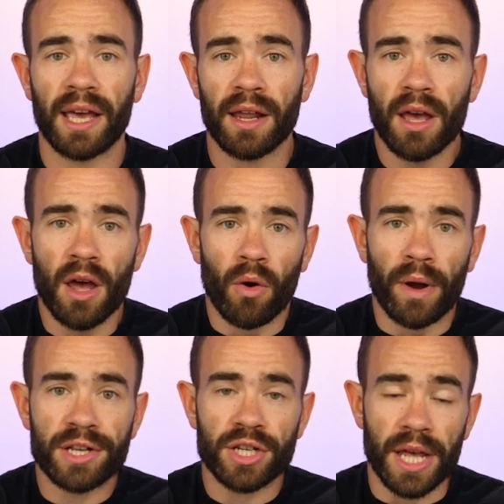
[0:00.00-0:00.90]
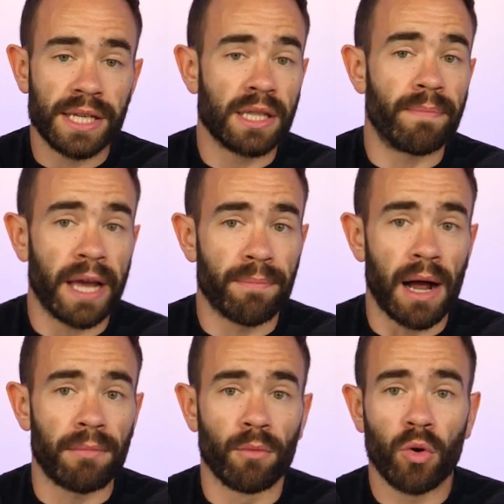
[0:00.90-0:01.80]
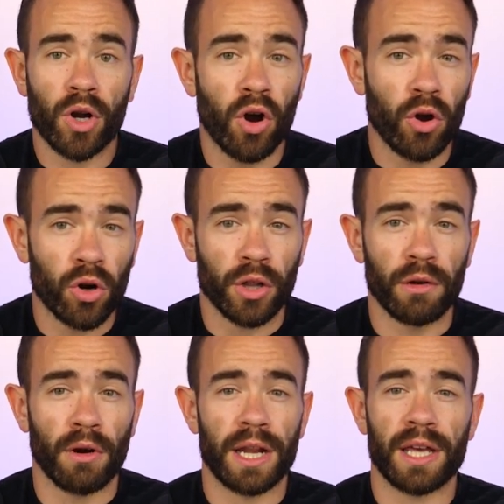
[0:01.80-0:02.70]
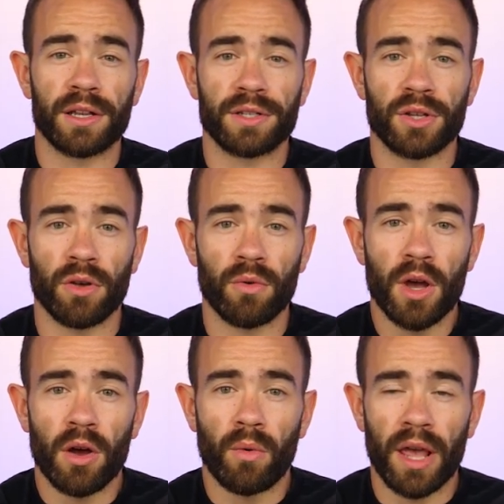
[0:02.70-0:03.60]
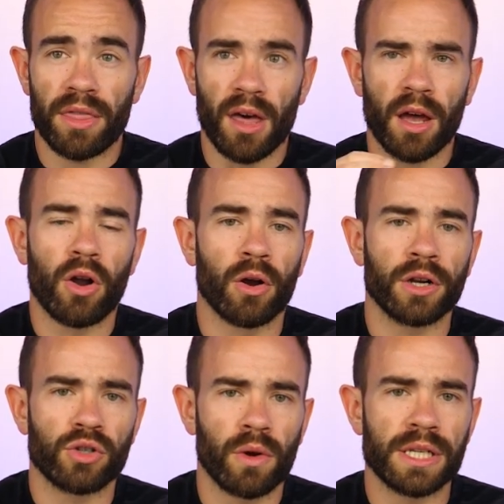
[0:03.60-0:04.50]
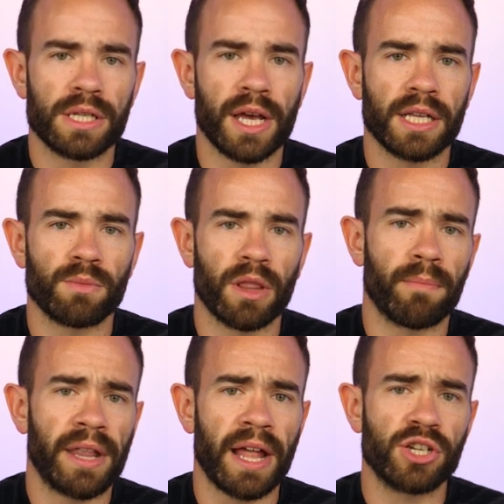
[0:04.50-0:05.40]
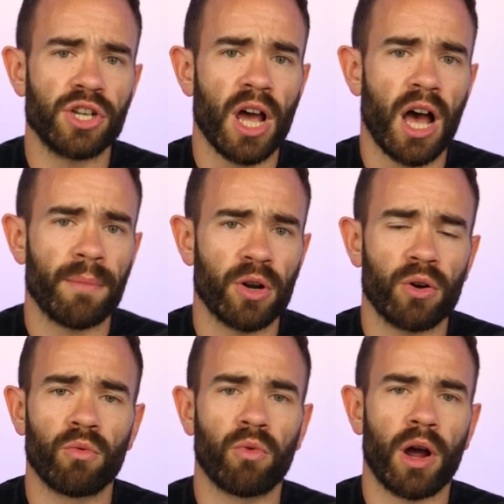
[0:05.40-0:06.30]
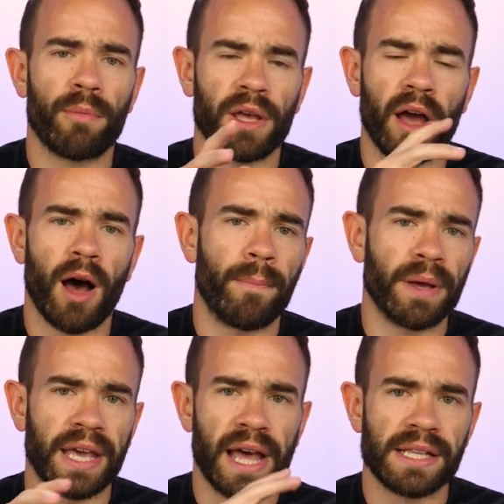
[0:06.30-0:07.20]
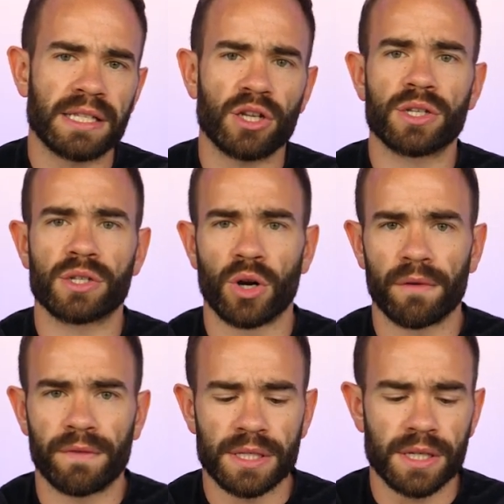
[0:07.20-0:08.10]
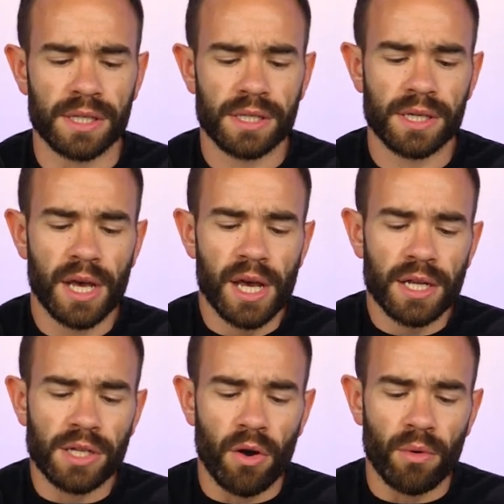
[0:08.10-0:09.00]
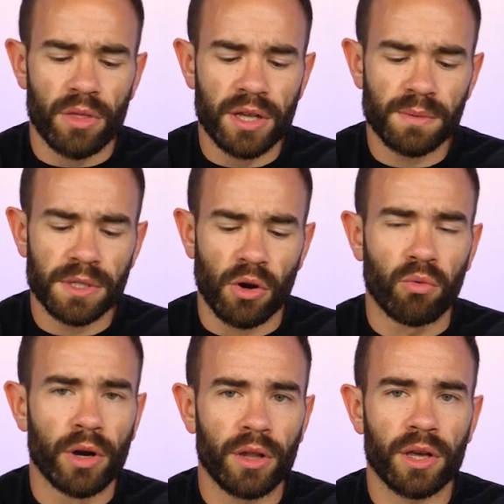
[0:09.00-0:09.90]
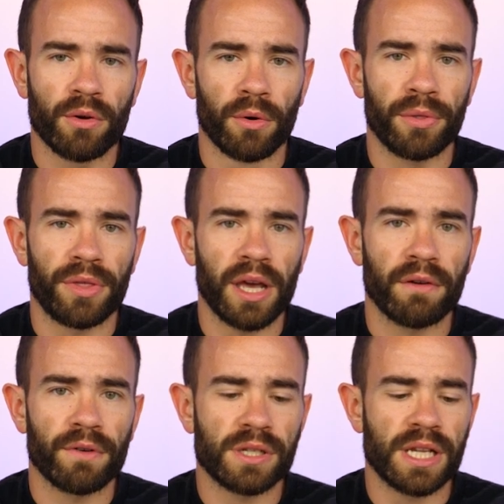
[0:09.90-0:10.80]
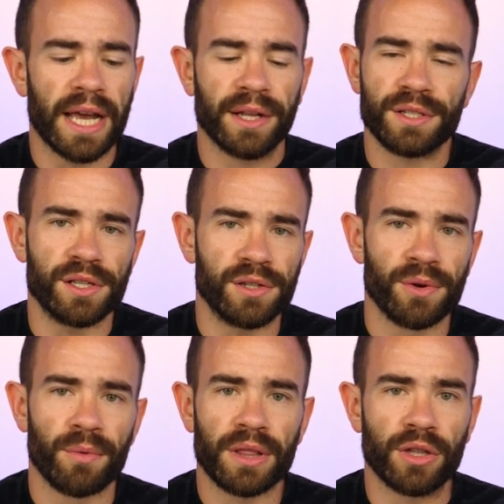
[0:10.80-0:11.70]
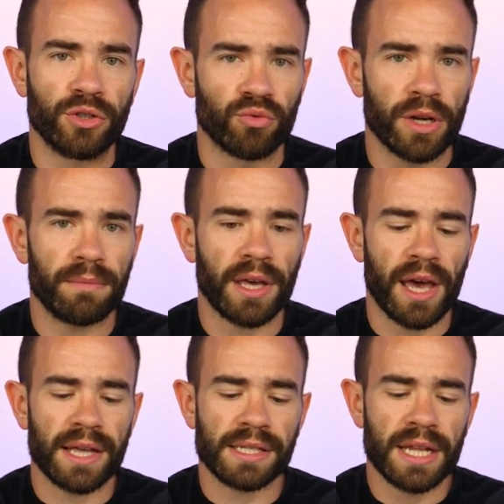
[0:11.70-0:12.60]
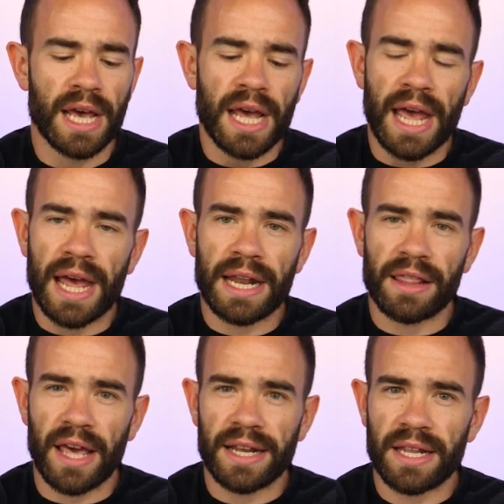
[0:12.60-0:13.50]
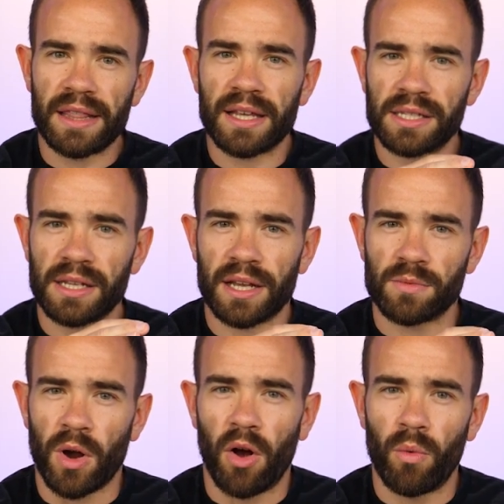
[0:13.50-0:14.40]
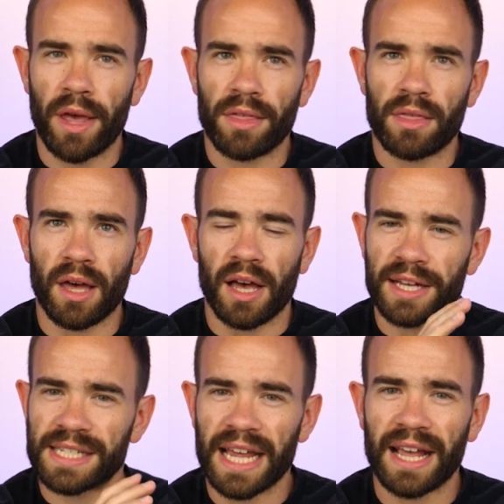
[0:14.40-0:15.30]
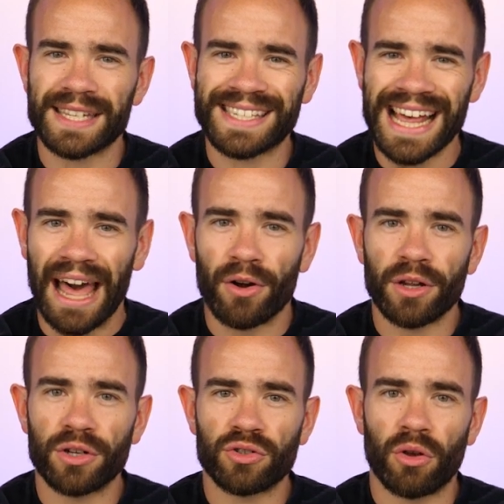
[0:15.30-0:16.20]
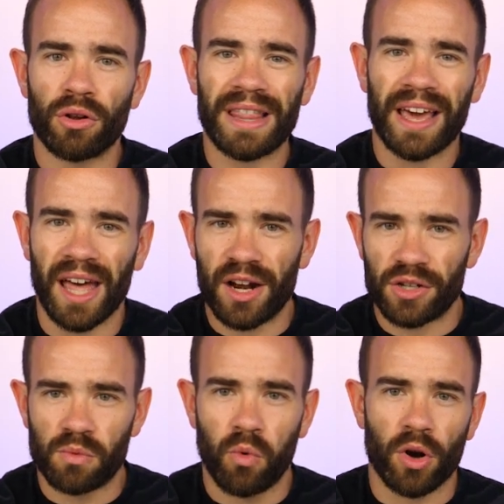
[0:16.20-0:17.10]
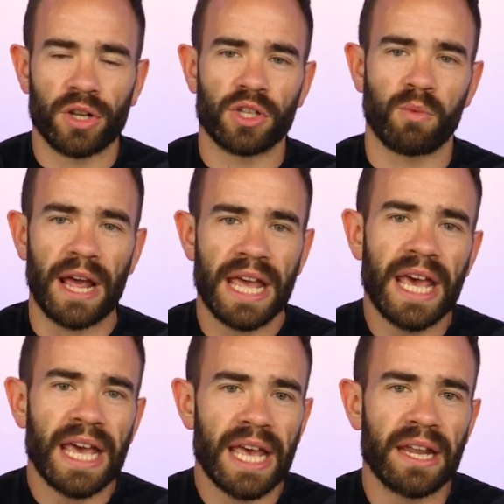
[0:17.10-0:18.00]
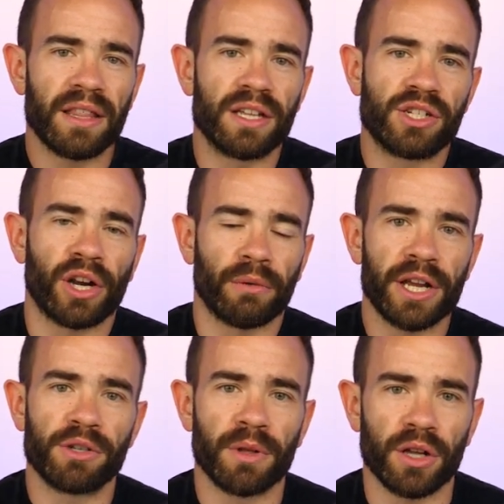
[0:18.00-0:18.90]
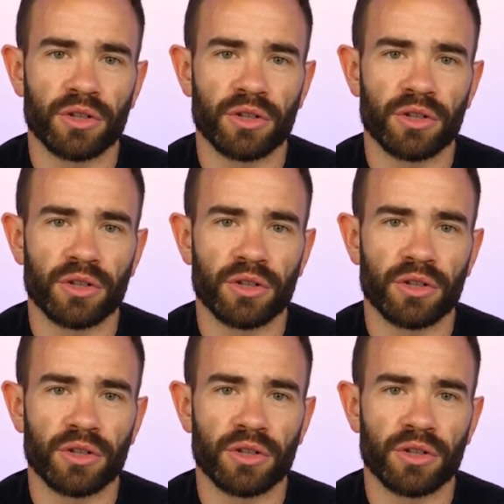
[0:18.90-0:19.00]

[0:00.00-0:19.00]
it, which is the big problem we're currently running into with current joysticks, with the potentiometer rubbing up against surfaces. So this was a really cool thing for Sega to do with the Dreamcast, and they did this as well with a Sega Saturn controller, and that kind of just worked its way into this generation with the